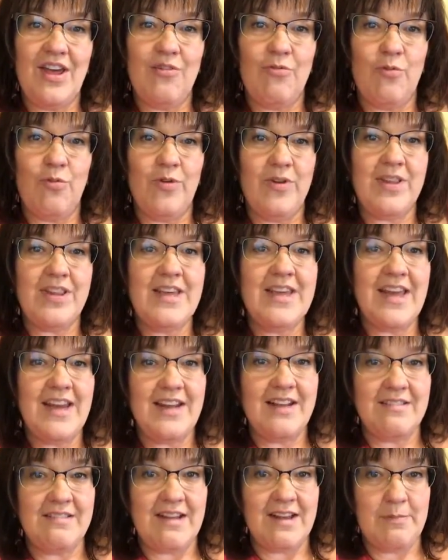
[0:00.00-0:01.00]
really
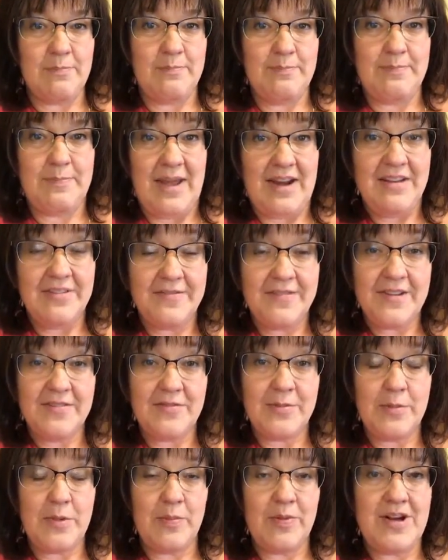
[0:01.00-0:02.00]
getting a lot of
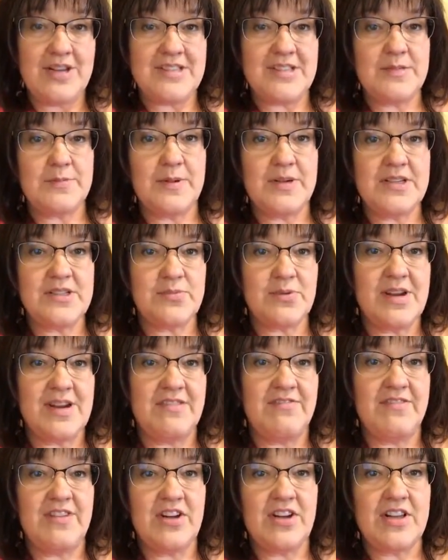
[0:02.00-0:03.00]
benefit from the process because we're
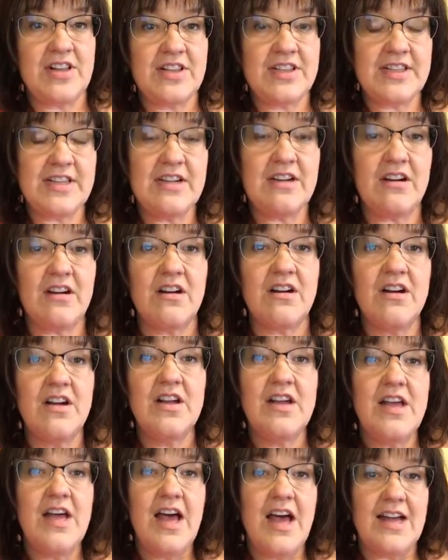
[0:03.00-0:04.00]
getting very clear
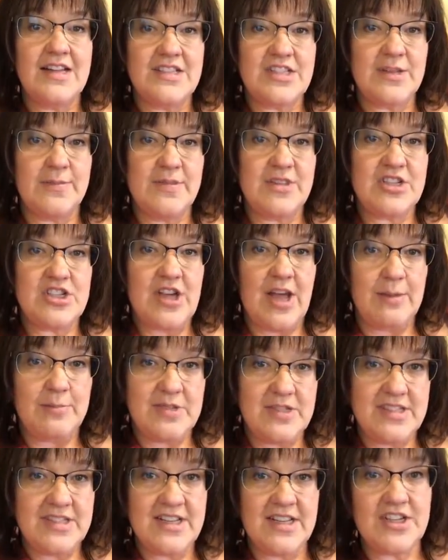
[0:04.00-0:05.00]
on some of the
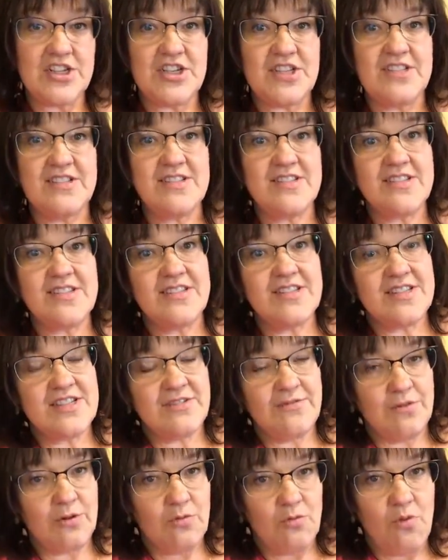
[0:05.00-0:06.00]
job distinctions and the
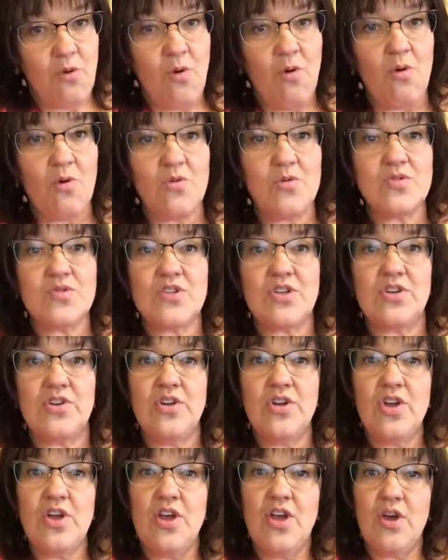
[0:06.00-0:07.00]
different roles and
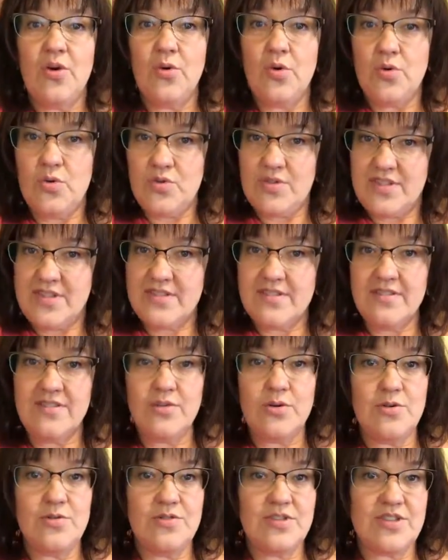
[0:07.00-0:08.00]
whose
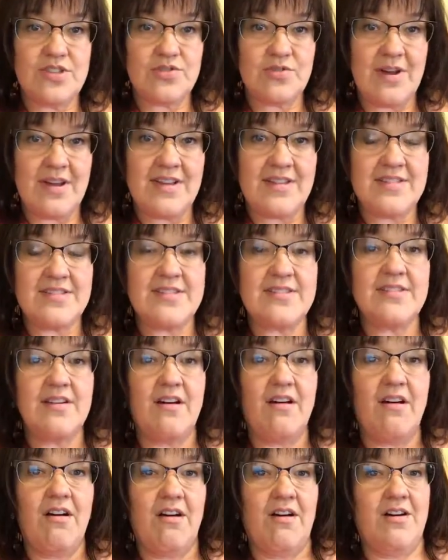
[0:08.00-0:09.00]
strengths
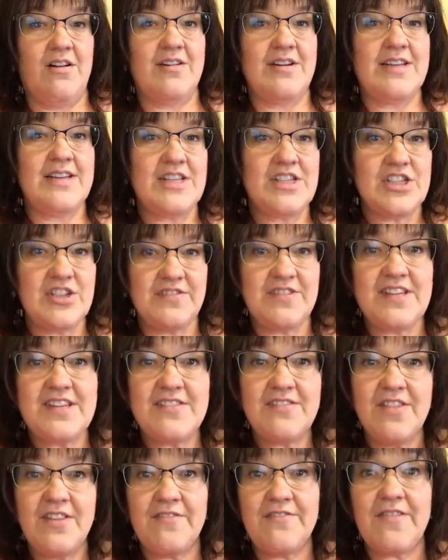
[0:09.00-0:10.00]
are each of
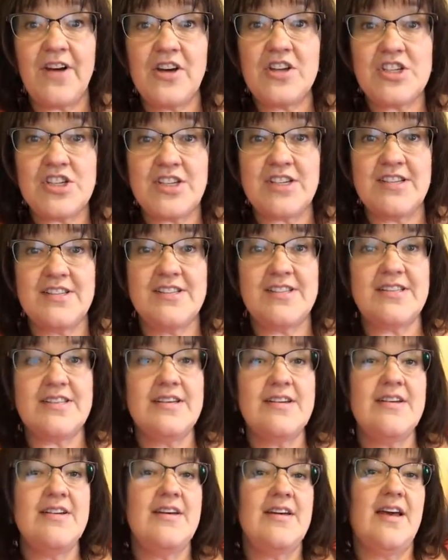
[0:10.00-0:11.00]
the functions.
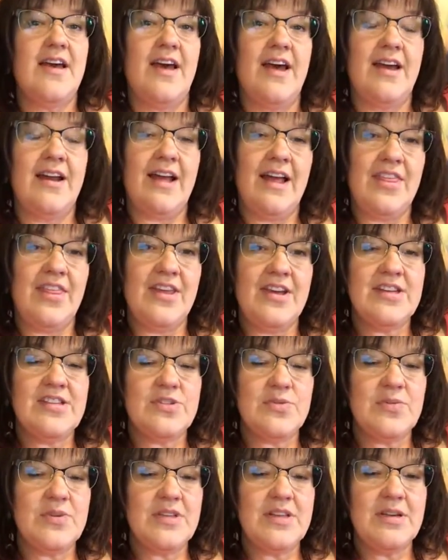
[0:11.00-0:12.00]
And I think
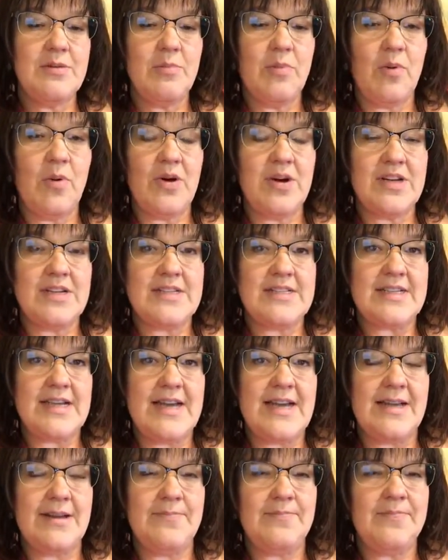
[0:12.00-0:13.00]
it's really important.
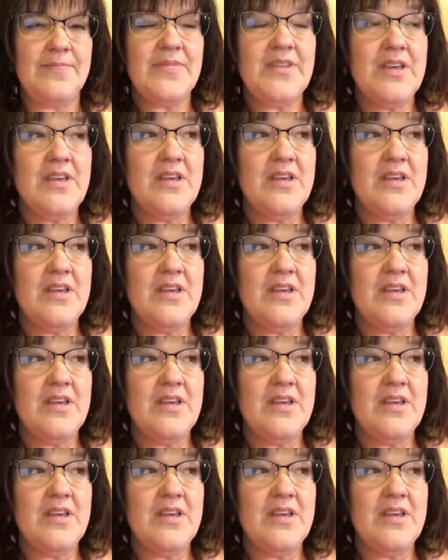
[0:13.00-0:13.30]
And